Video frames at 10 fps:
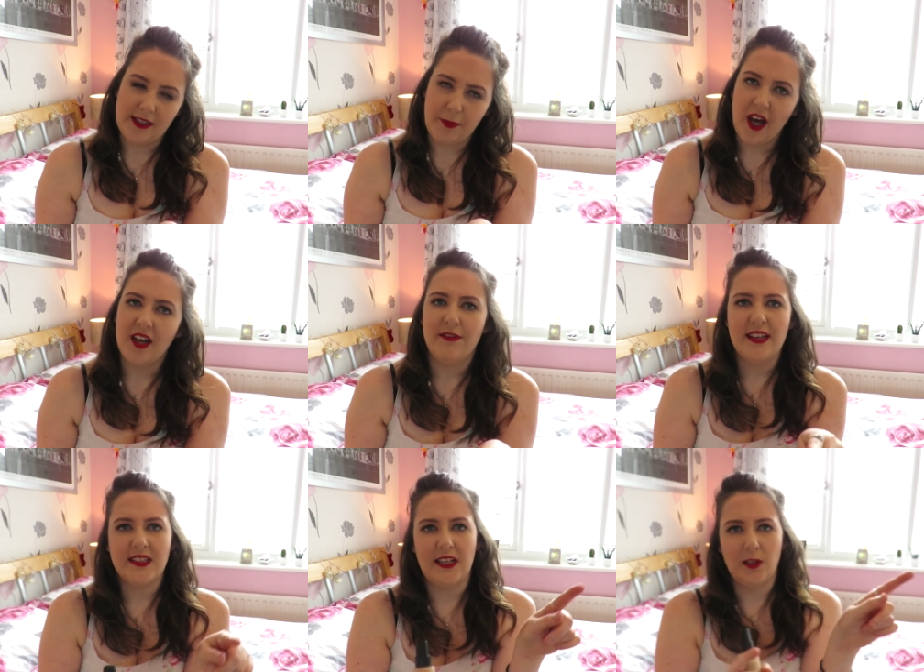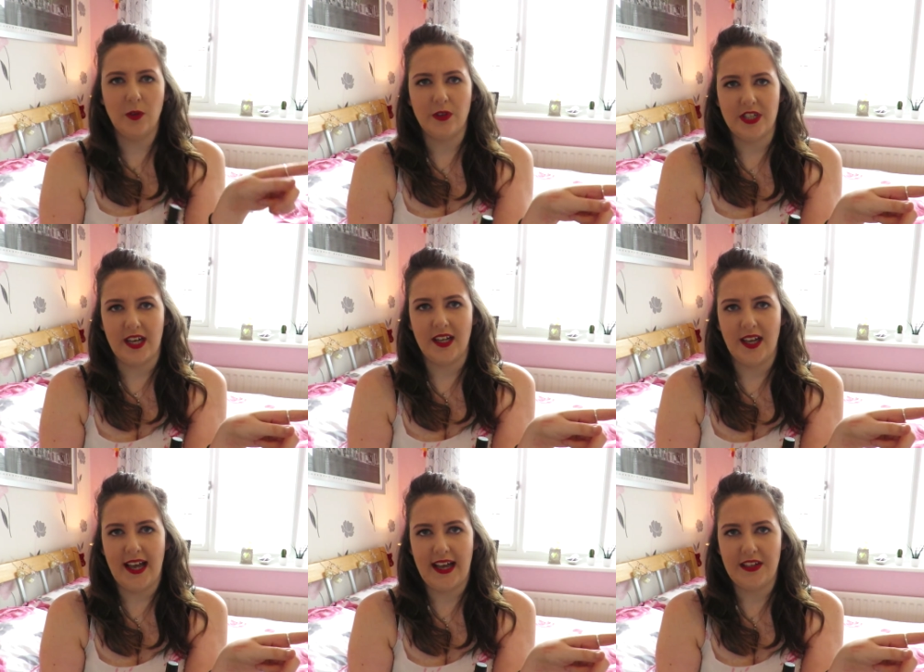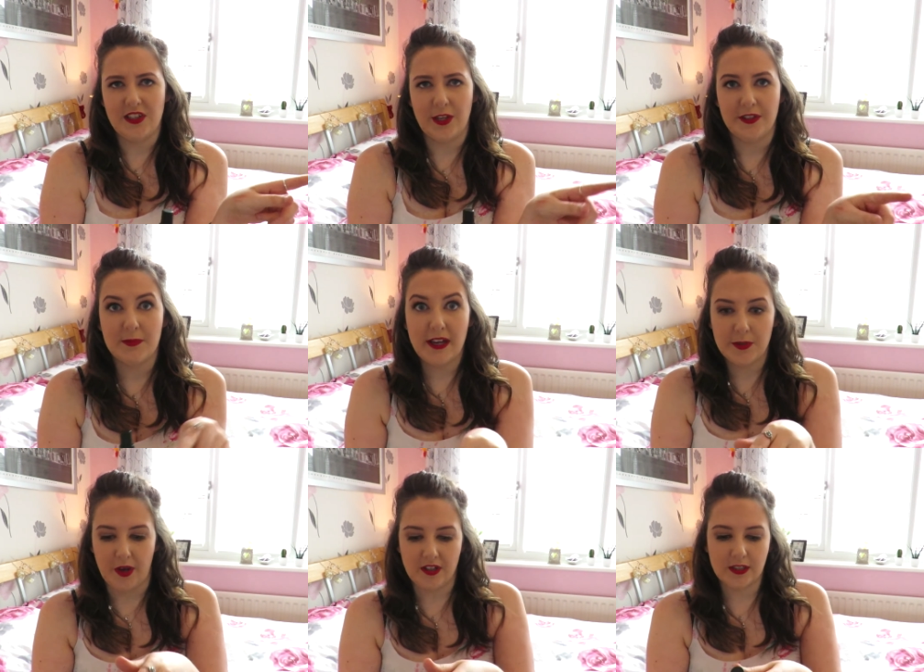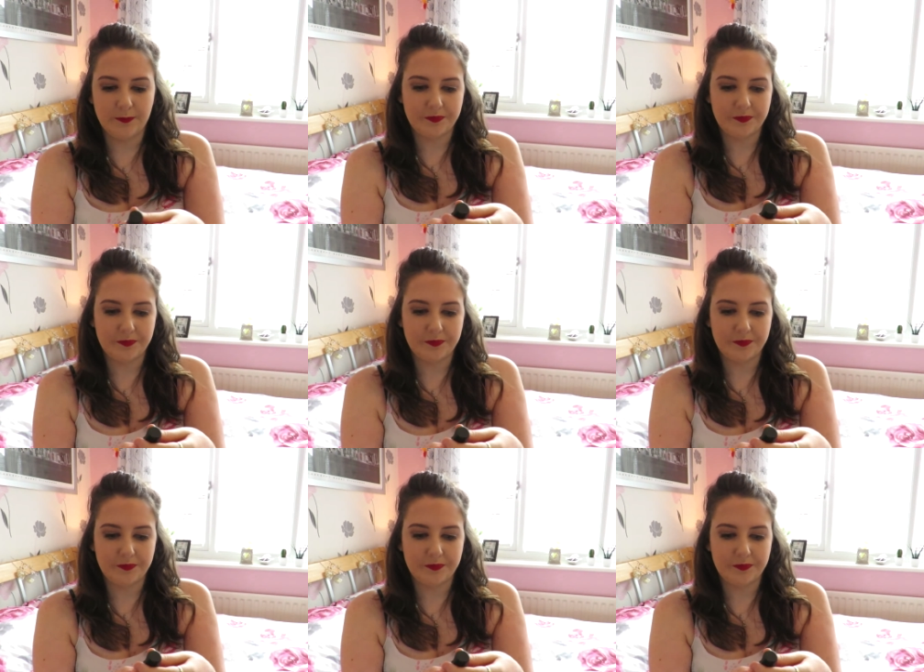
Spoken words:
part of Estee Lauder, and so is Smashbox.